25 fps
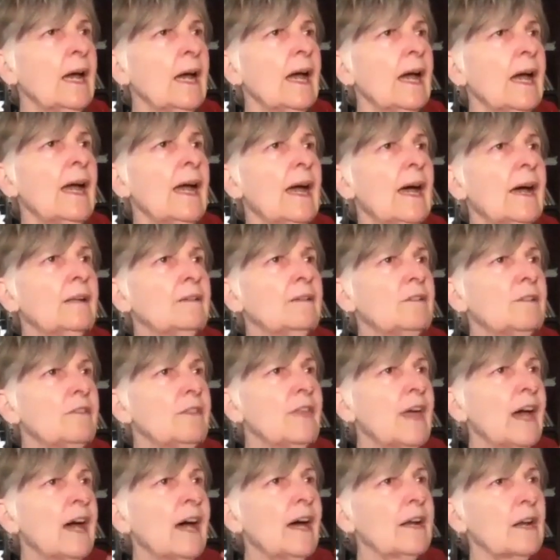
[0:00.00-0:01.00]
And
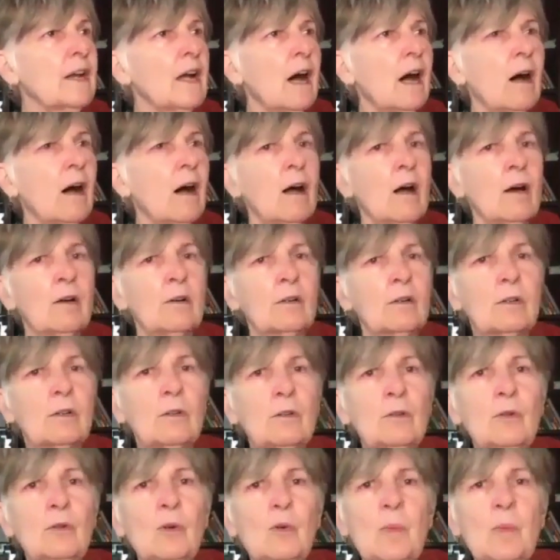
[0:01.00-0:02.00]
that our
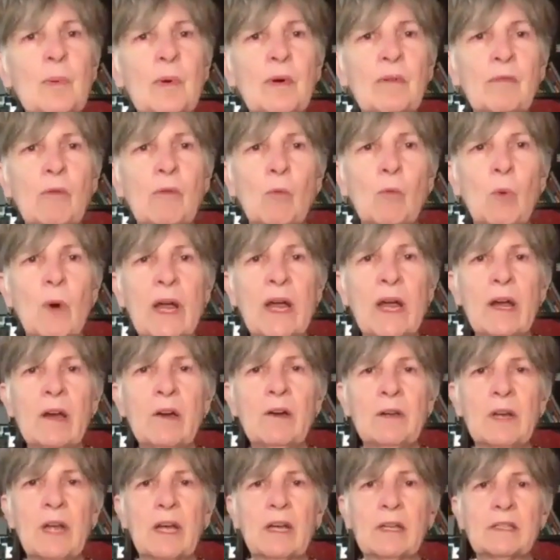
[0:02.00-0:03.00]
loop of
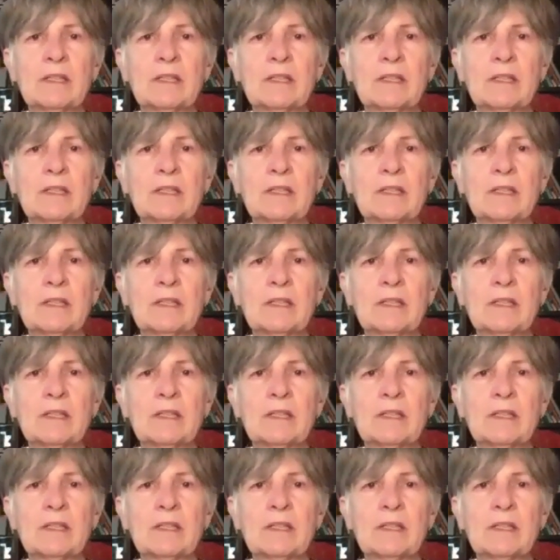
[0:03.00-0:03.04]
awareness